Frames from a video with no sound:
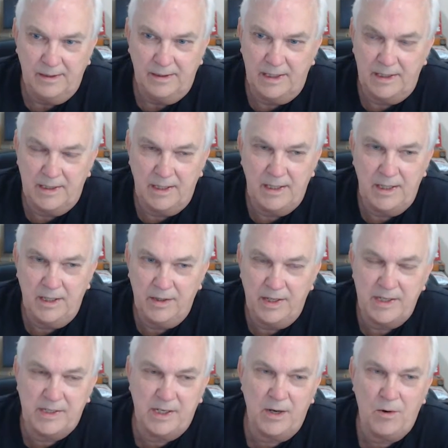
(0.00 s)

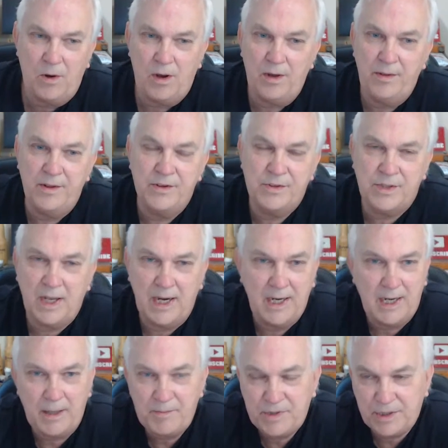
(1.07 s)
They show all those things,
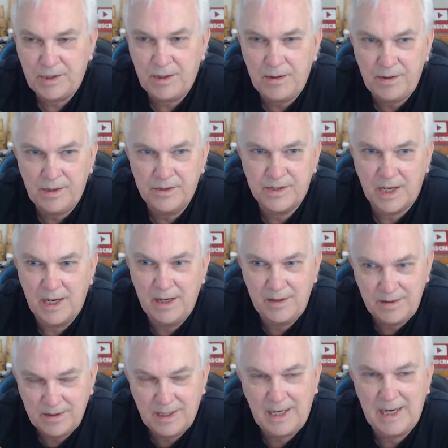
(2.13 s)
and I'm sure those
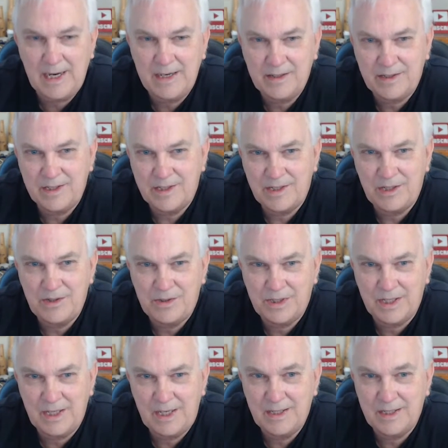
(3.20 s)
other guys that you
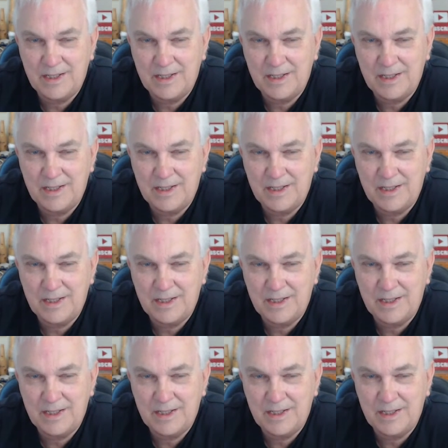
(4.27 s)
see,